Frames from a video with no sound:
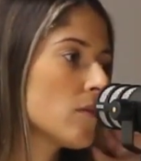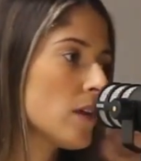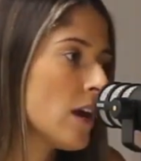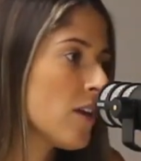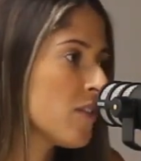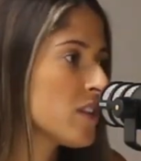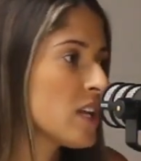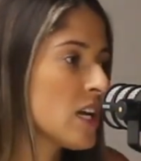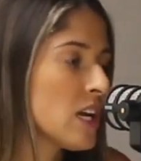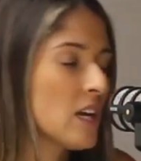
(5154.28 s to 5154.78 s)

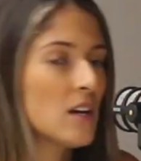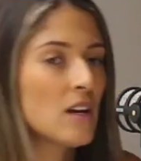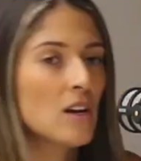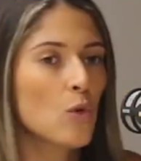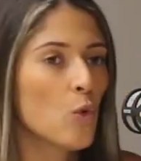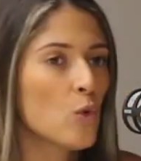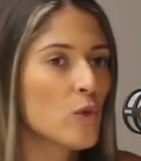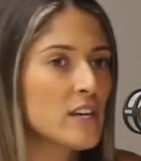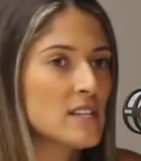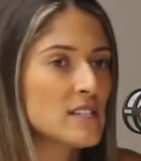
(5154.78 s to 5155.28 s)
everything,
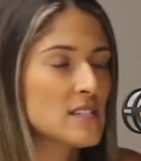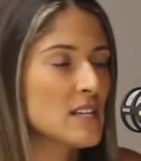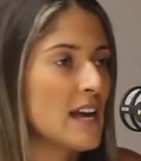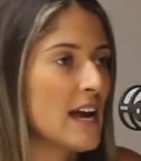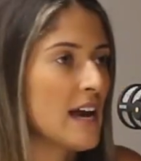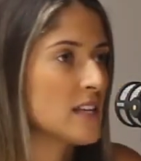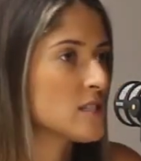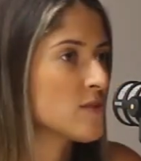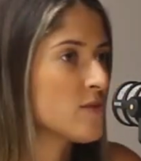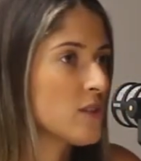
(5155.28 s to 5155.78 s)
all the ins and
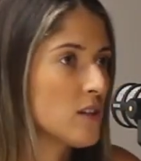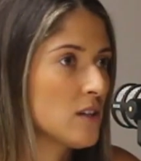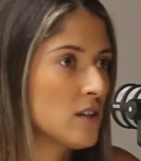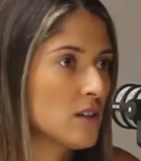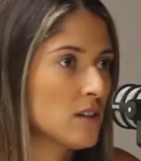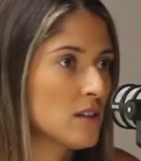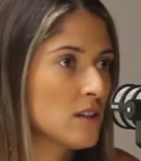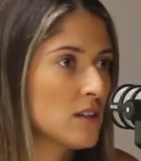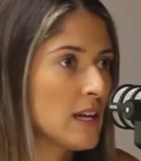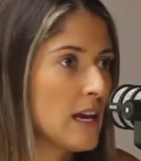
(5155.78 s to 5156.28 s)
outs
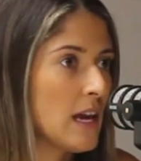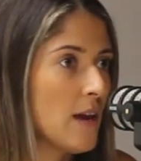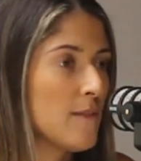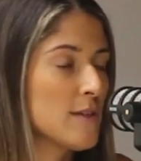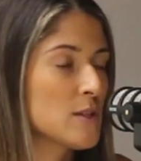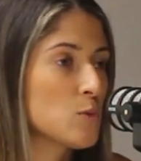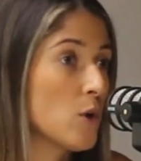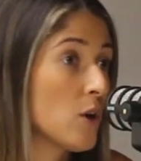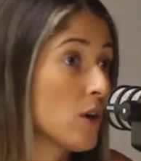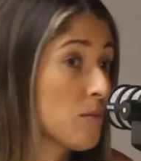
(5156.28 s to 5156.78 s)
for
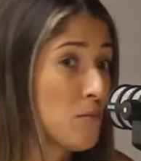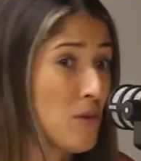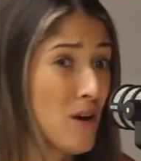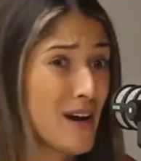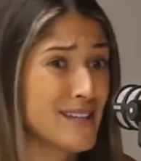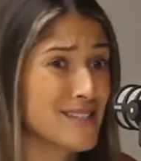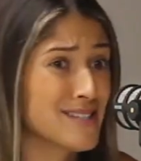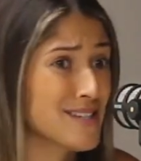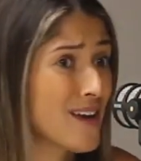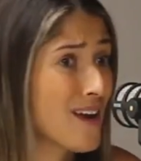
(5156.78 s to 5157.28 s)
canvas work,
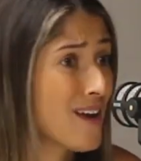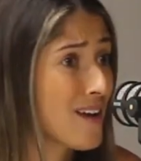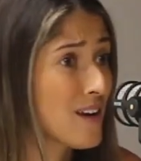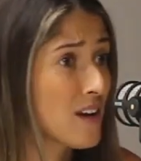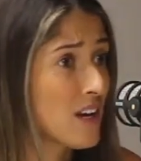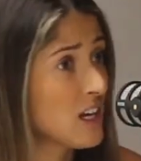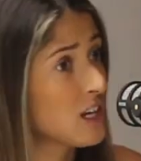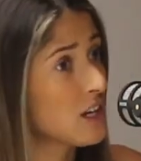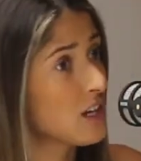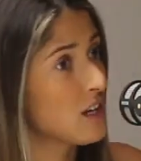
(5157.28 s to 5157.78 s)
mindset,
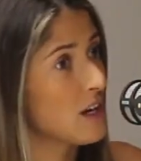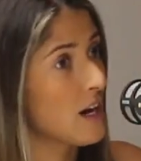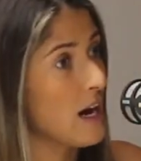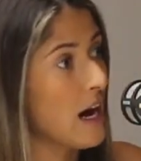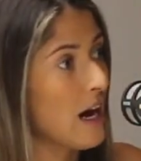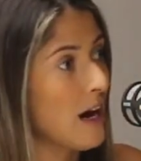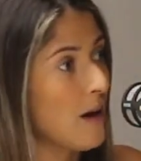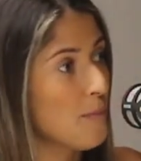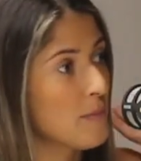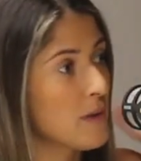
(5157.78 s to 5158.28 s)

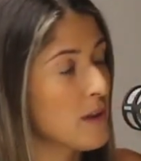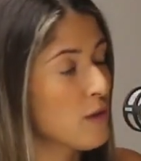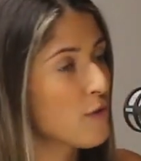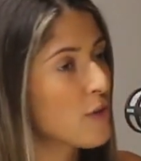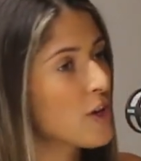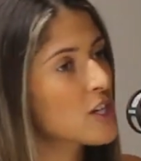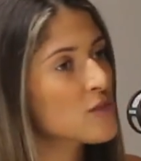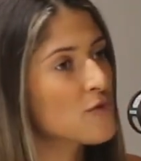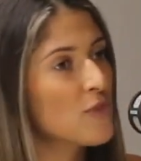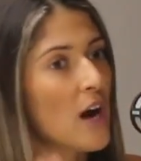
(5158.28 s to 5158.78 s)
in the
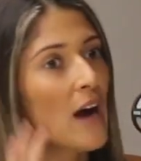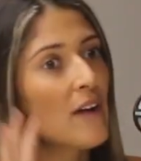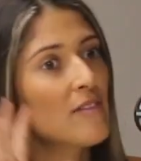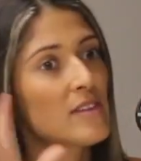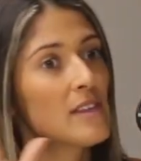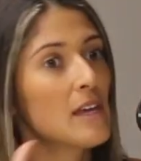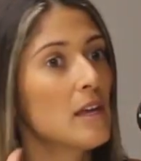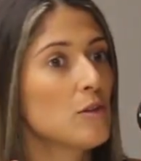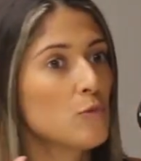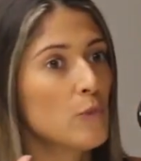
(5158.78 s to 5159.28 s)
first 5,
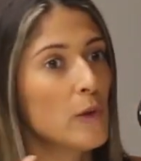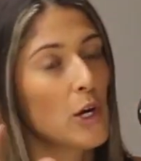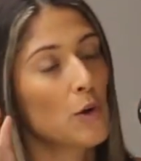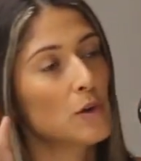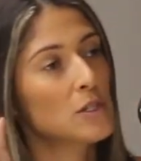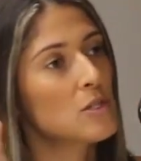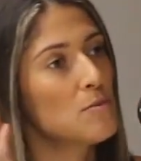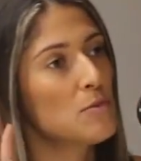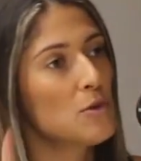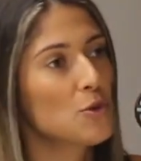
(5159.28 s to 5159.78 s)
and then we go
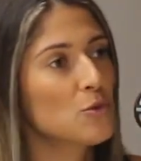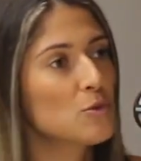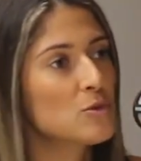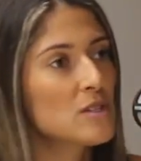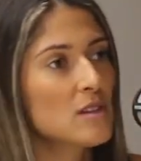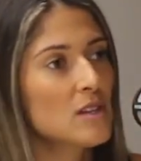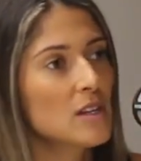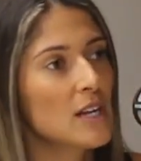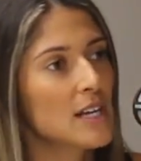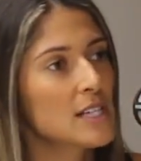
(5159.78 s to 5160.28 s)
into
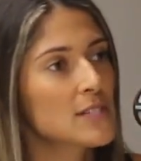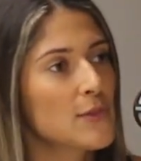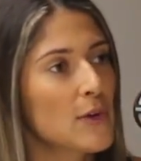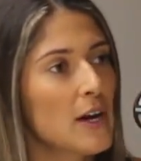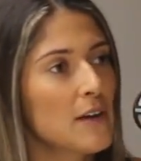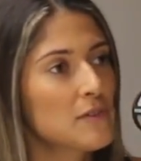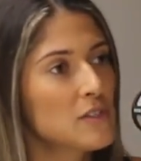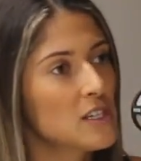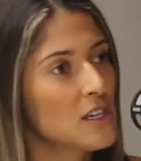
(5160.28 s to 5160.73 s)
murals in the next 5.